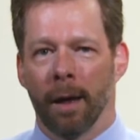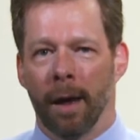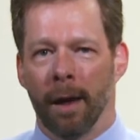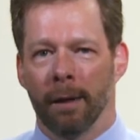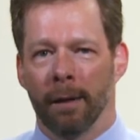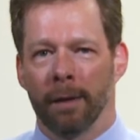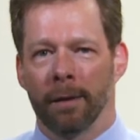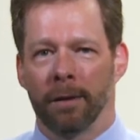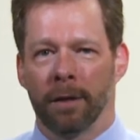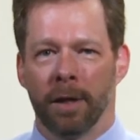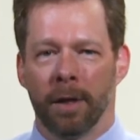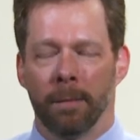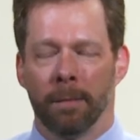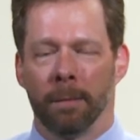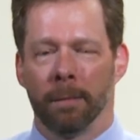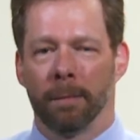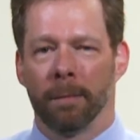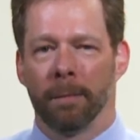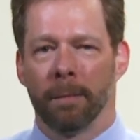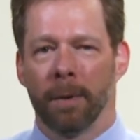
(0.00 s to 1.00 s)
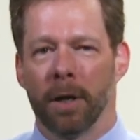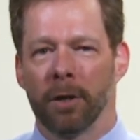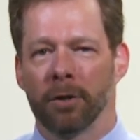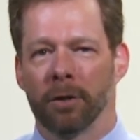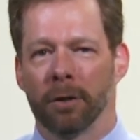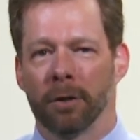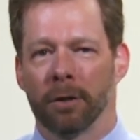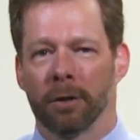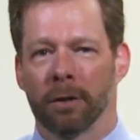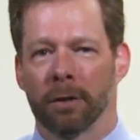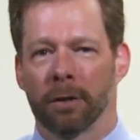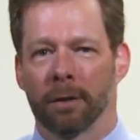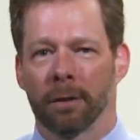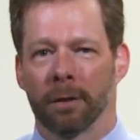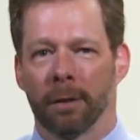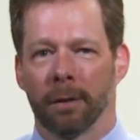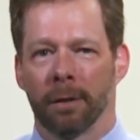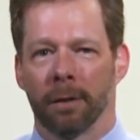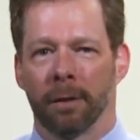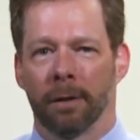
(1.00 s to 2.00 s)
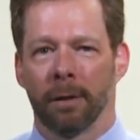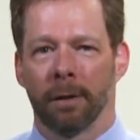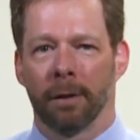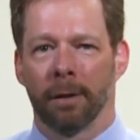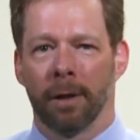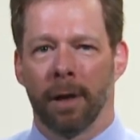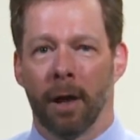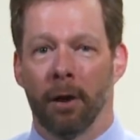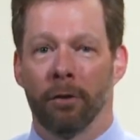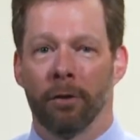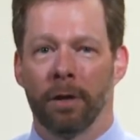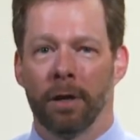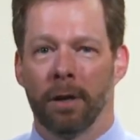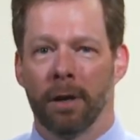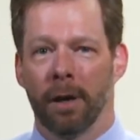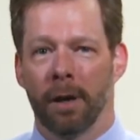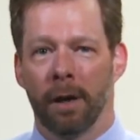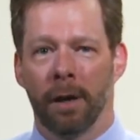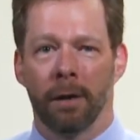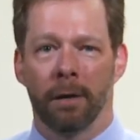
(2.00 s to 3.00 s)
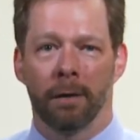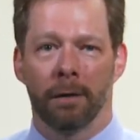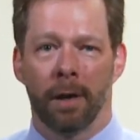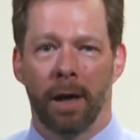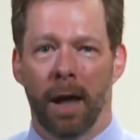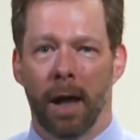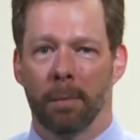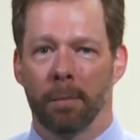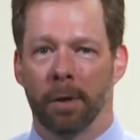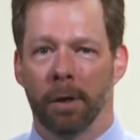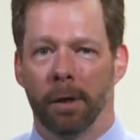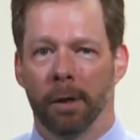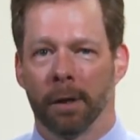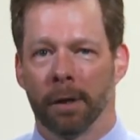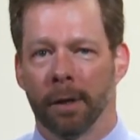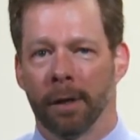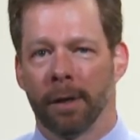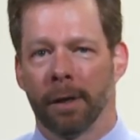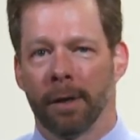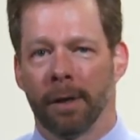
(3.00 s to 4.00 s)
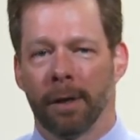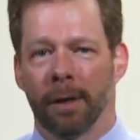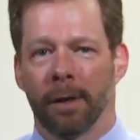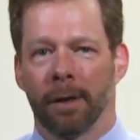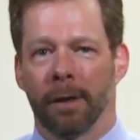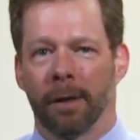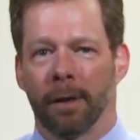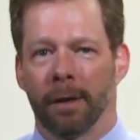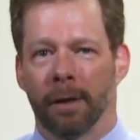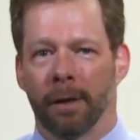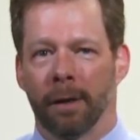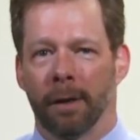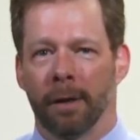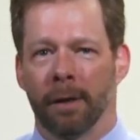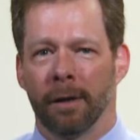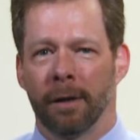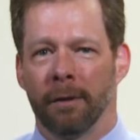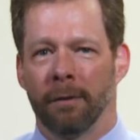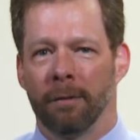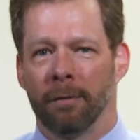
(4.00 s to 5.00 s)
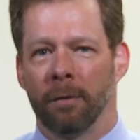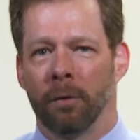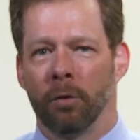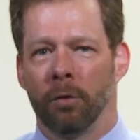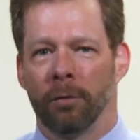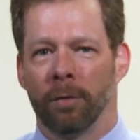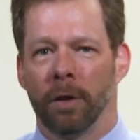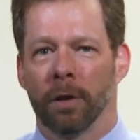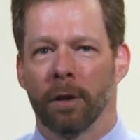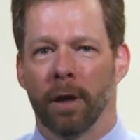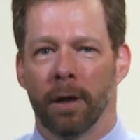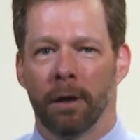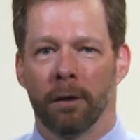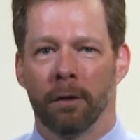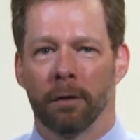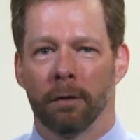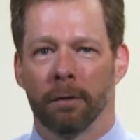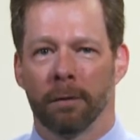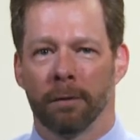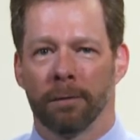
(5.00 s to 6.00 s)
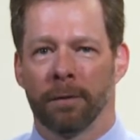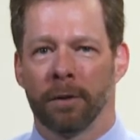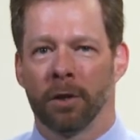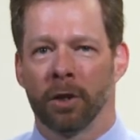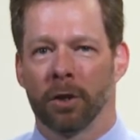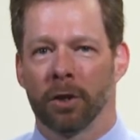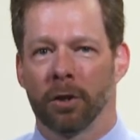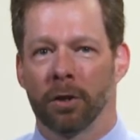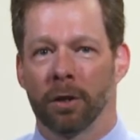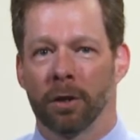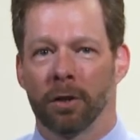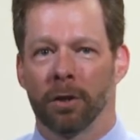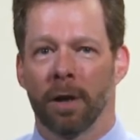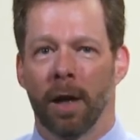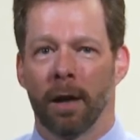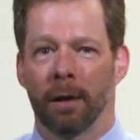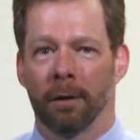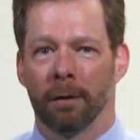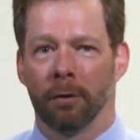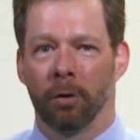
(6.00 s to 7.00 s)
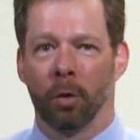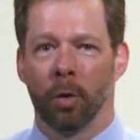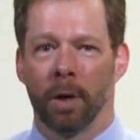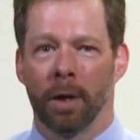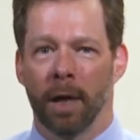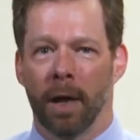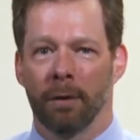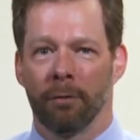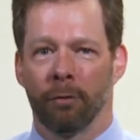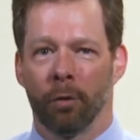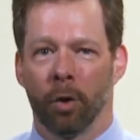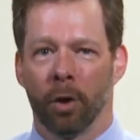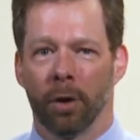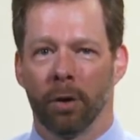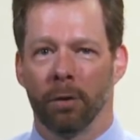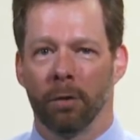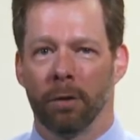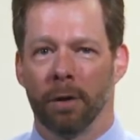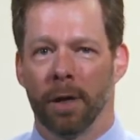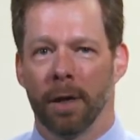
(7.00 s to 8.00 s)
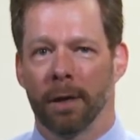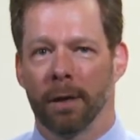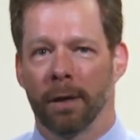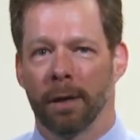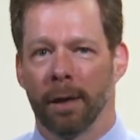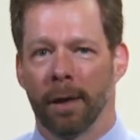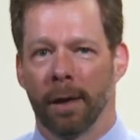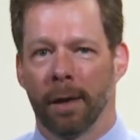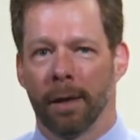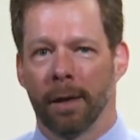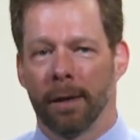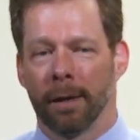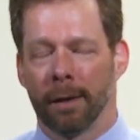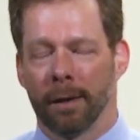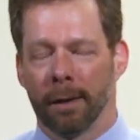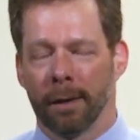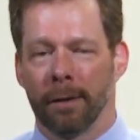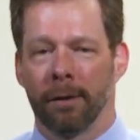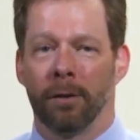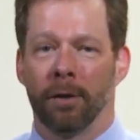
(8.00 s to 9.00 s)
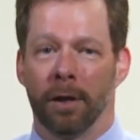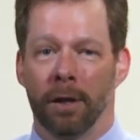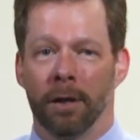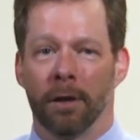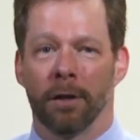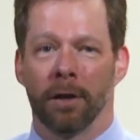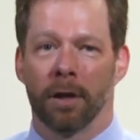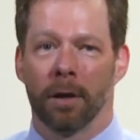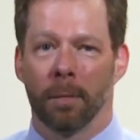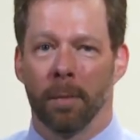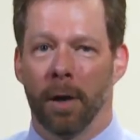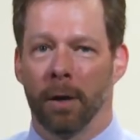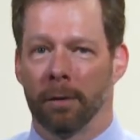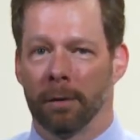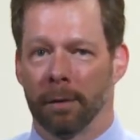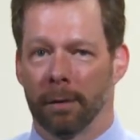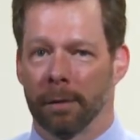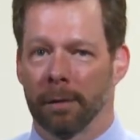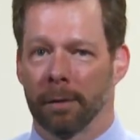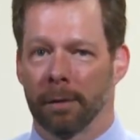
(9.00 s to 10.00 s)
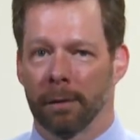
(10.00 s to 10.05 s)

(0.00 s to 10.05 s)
I like to keep patients healthy and happy. Uh, if you feel like your physician is not doing that for you, then you need to think about